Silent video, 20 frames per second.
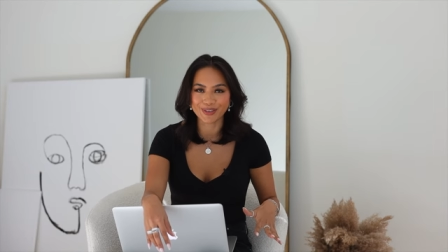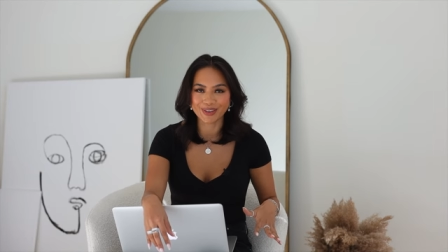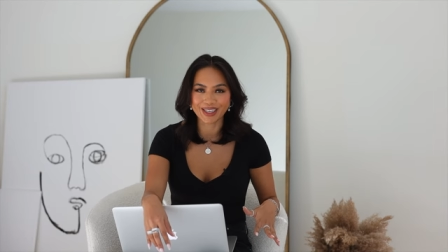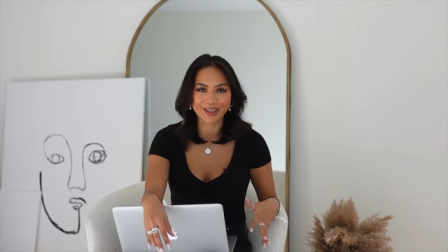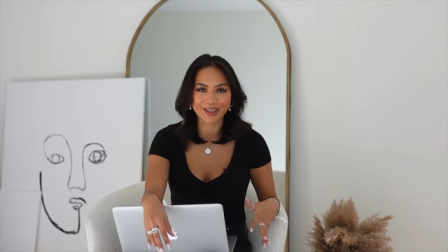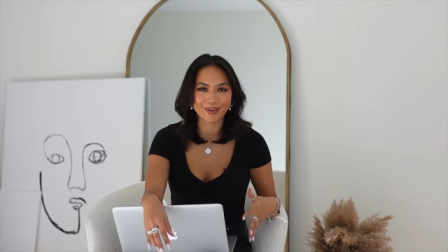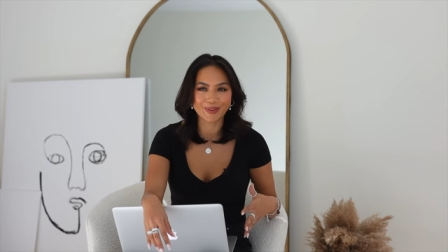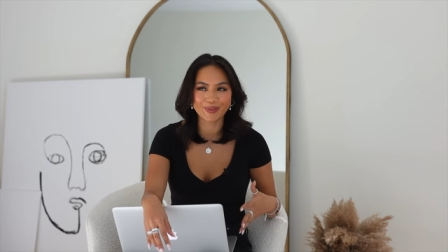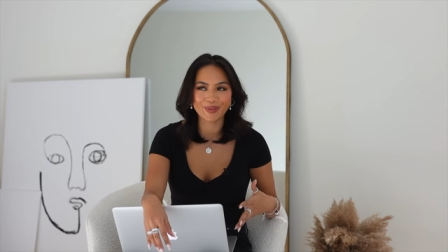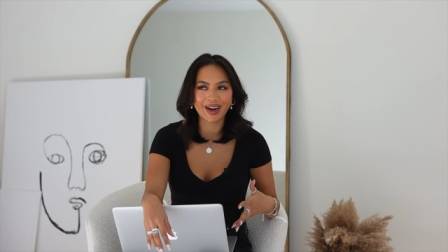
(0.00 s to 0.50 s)

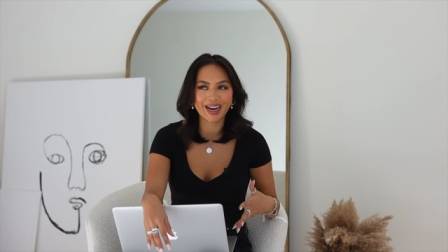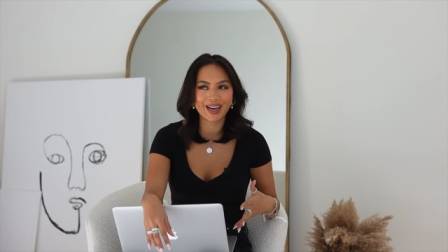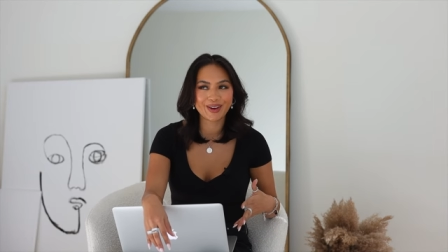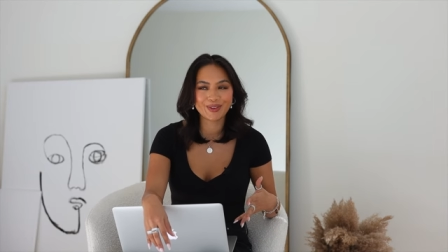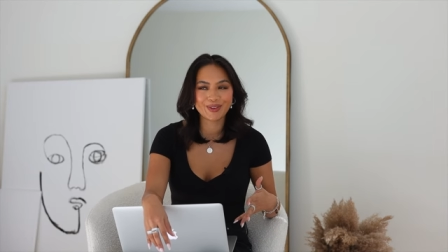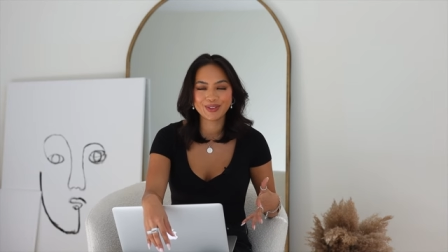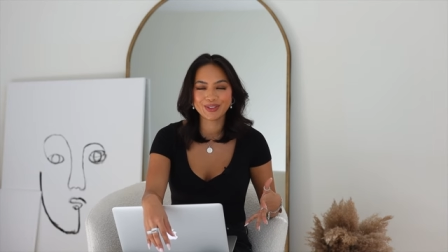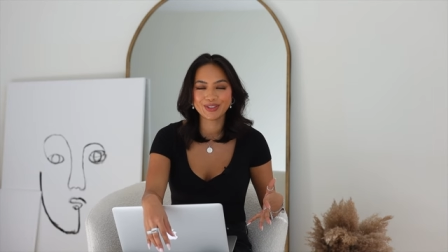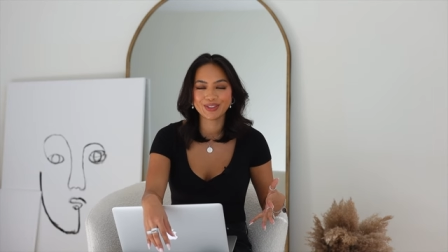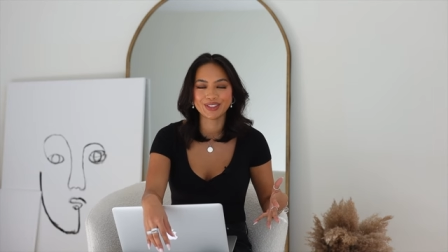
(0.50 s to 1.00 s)
Like, why
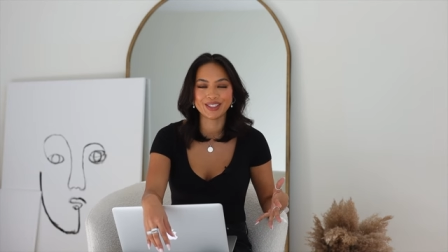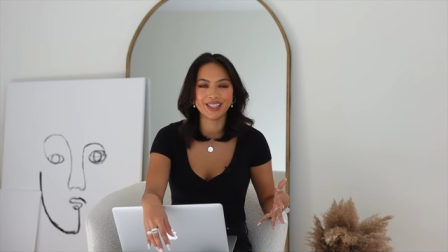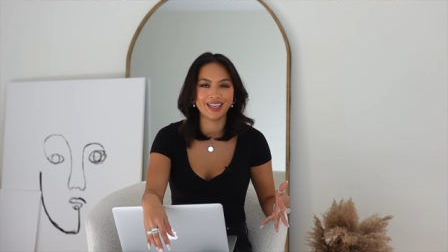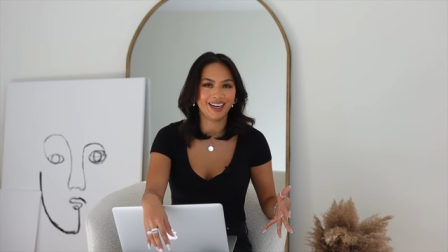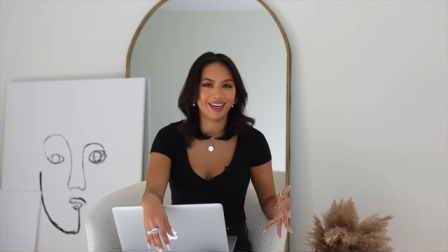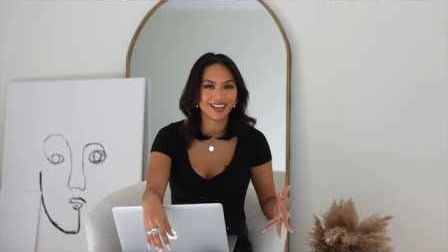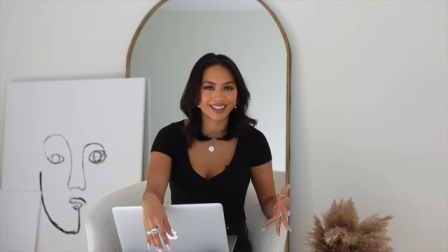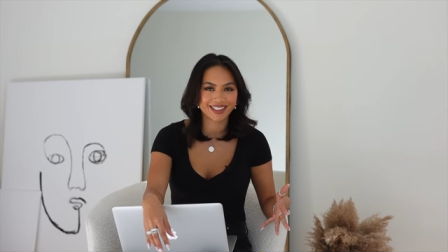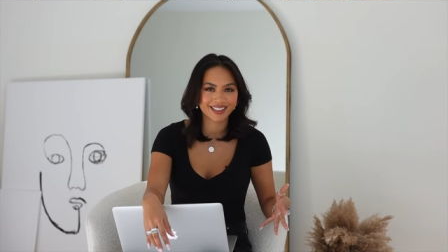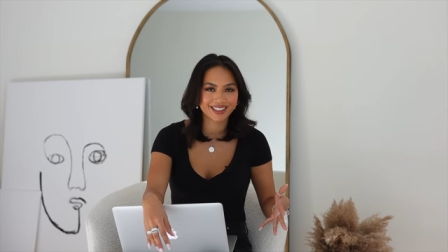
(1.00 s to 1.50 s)
would you
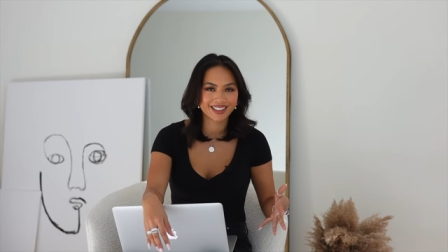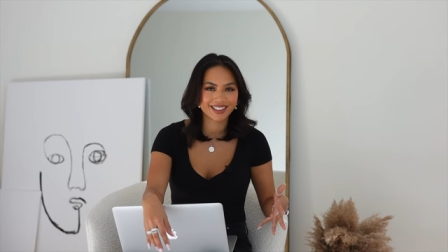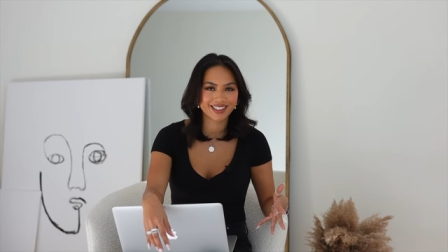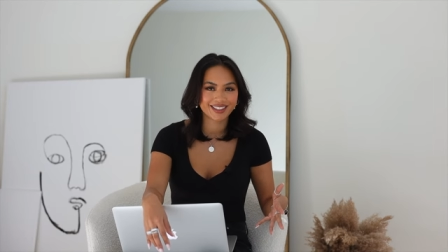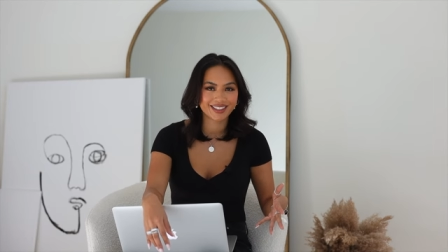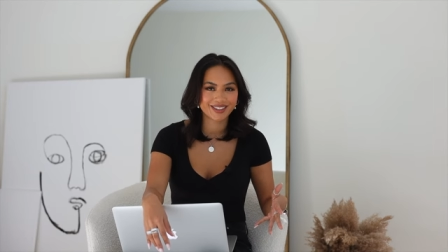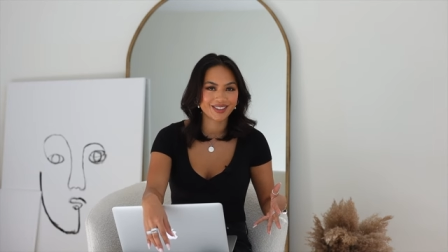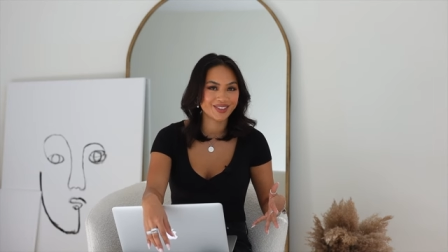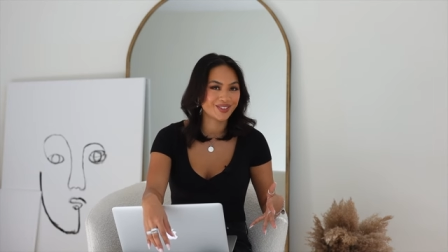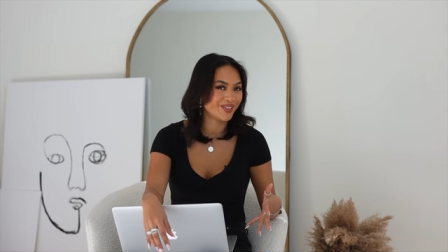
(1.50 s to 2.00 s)
not?
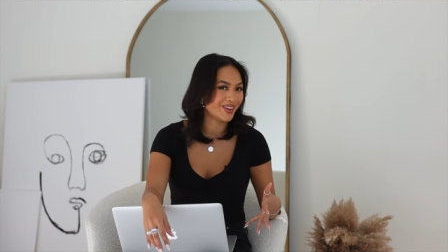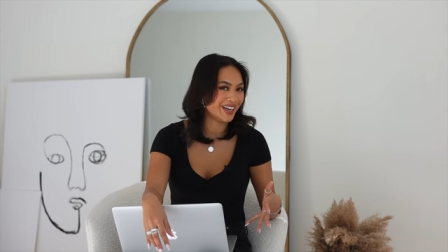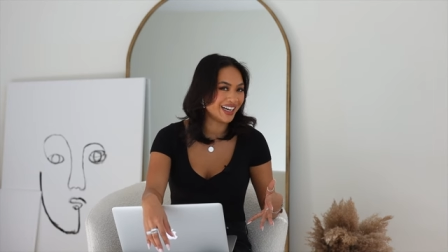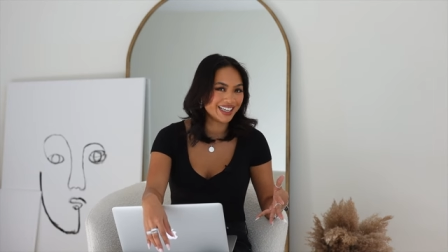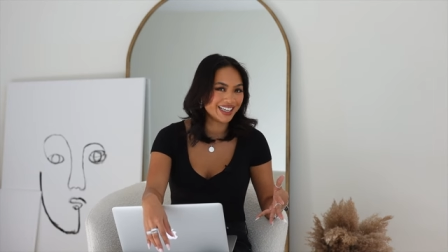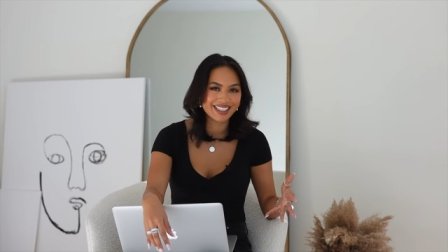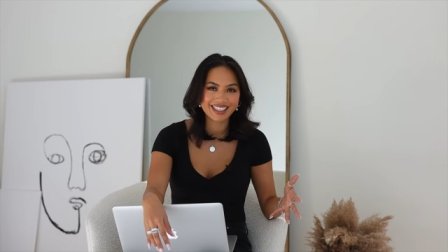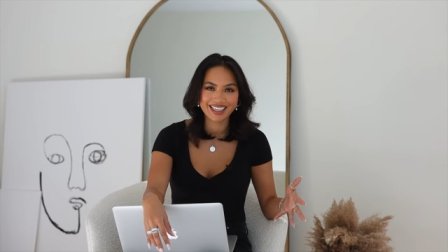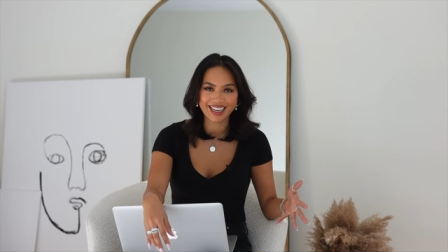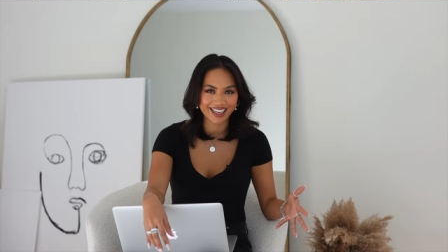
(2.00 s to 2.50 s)

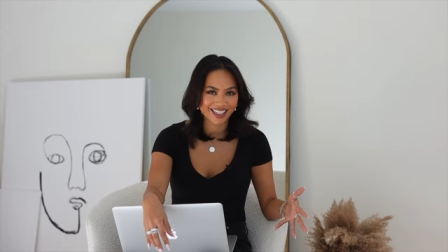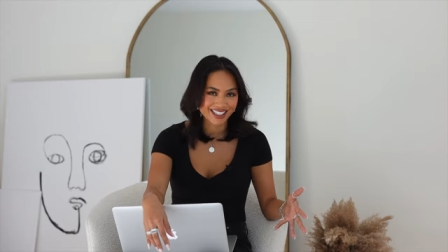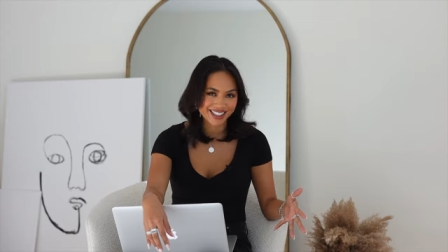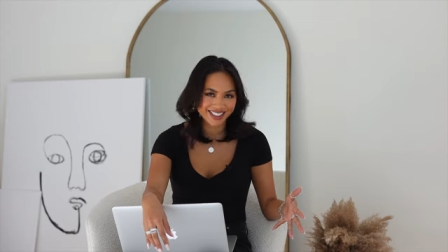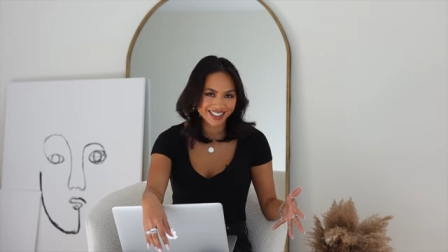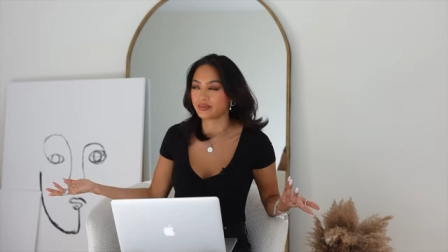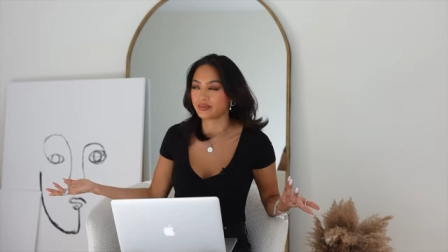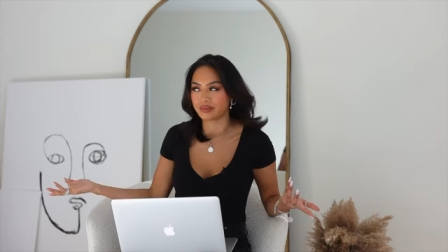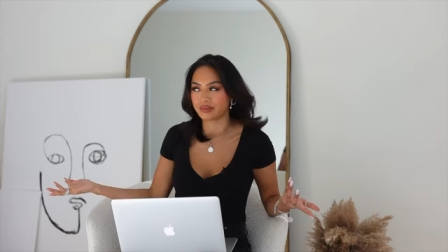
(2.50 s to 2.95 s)
Why not?